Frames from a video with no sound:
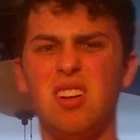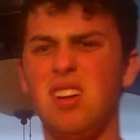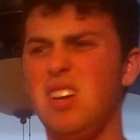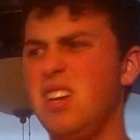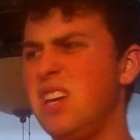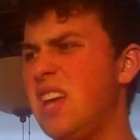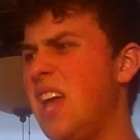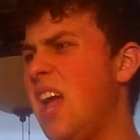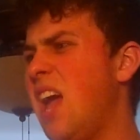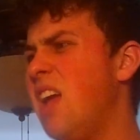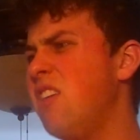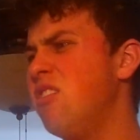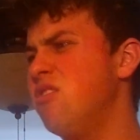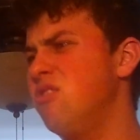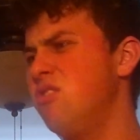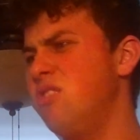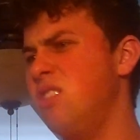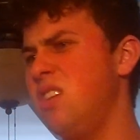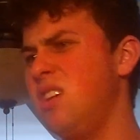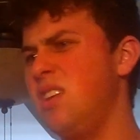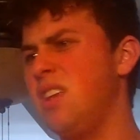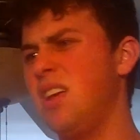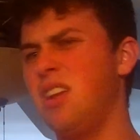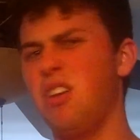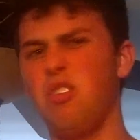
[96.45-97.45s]
And he cashes
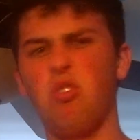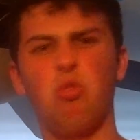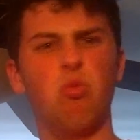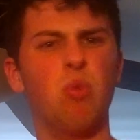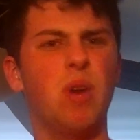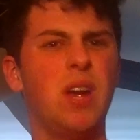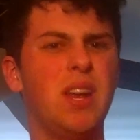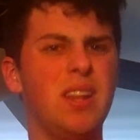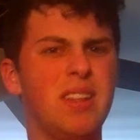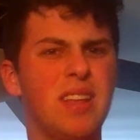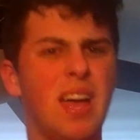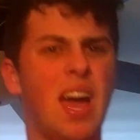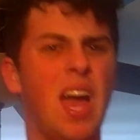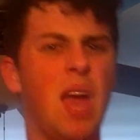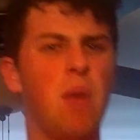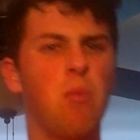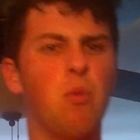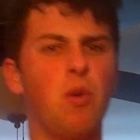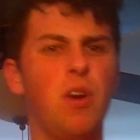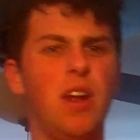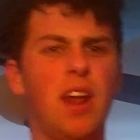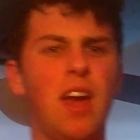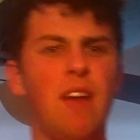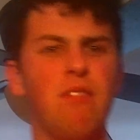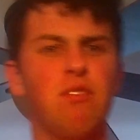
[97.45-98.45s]
in at a great time
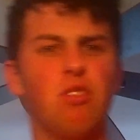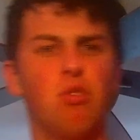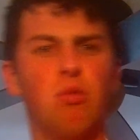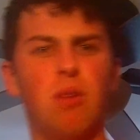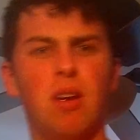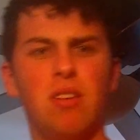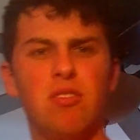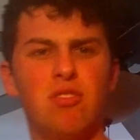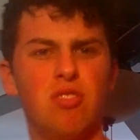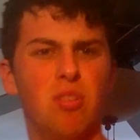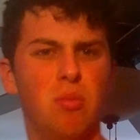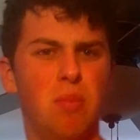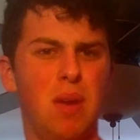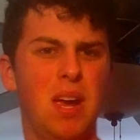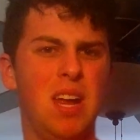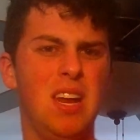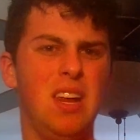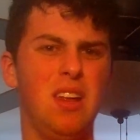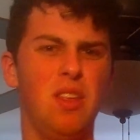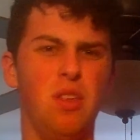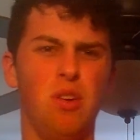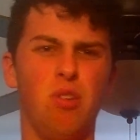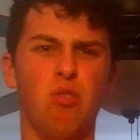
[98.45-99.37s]
right after WrestleMania.